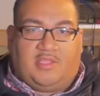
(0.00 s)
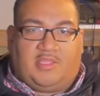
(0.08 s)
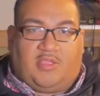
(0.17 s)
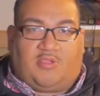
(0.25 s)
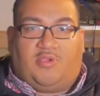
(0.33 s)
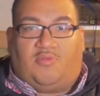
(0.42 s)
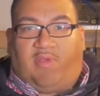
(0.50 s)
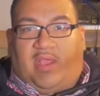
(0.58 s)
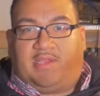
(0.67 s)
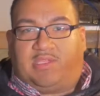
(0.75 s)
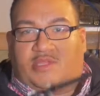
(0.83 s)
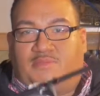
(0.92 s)
they're good
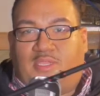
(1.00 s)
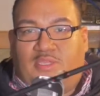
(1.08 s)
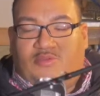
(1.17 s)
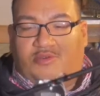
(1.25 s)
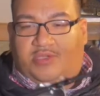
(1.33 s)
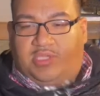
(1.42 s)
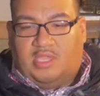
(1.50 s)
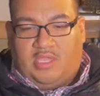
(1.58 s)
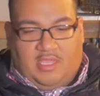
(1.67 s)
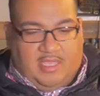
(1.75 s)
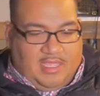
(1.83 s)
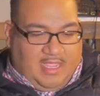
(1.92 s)
rods to be used.
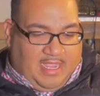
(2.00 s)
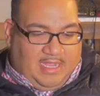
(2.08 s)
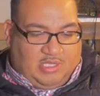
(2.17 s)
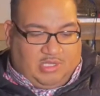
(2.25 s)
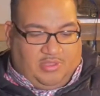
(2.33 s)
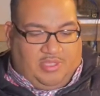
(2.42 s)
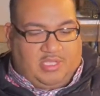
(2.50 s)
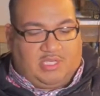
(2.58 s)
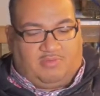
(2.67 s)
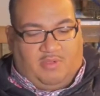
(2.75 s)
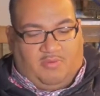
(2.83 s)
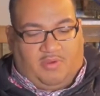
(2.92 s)
And so this is
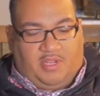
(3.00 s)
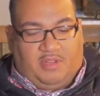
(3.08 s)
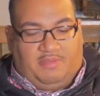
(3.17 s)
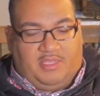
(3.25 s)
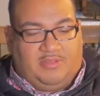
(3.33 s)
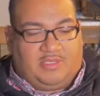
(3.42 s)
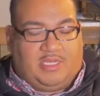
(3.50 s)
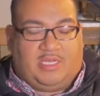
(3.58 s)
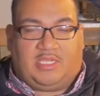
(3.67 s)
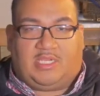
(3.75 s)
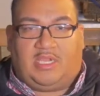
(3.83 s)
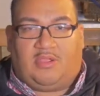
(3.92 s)
what we're going to be using
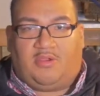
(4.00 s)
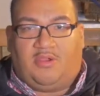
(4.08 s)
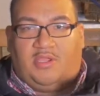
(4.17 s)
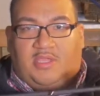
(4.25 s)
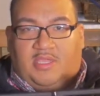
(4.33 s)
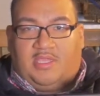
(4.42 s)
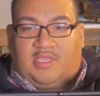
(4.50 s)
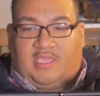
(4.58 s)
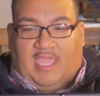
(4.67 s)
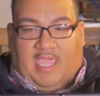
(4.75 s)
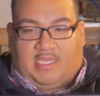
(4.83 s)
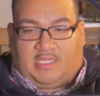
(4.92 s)
this year.
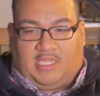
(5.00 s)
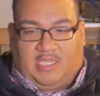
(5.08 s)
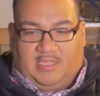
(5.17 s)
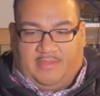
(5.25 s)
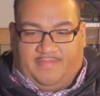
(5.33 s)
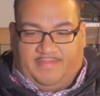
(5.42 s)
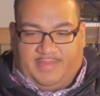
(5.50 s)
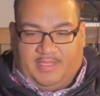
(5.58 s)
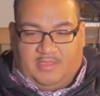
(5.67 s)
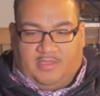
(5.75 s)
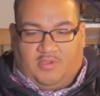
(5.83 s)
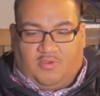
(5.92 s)
KastKing
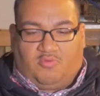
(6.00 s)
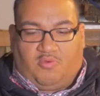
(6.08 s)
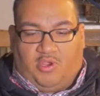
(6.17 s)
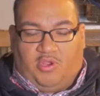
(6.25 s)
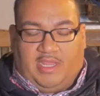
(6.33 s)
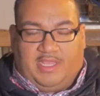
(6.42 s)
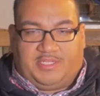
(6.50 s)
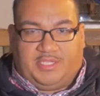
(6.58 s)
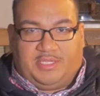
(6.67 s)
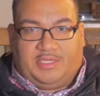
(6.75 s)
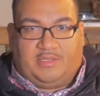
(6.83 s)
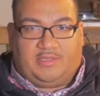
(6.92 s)
Royal
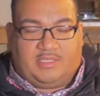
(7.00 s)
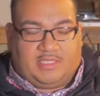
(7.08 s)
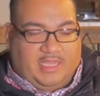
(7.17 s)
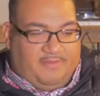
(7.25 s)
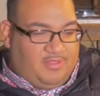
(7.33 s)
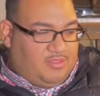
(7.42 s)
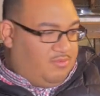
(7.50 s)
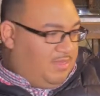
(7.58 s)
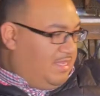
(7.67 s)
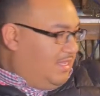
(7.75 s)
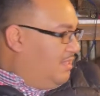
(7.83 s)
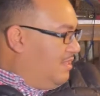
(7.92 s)
Legend
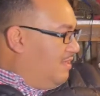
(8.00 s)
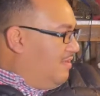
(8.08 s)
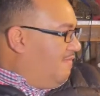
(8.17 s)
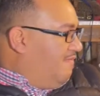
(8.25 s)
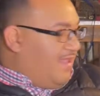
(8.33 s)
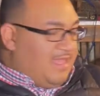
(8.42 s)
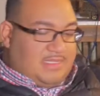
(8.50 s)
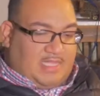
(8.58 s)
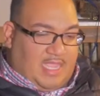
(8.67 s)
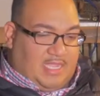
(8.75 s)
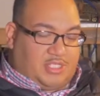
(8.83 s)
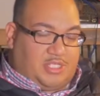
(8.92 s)
7.3 fast
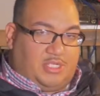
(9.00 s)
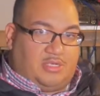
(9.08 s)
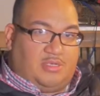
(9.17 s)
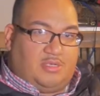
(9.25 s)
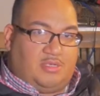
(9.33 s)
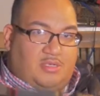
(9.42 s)
action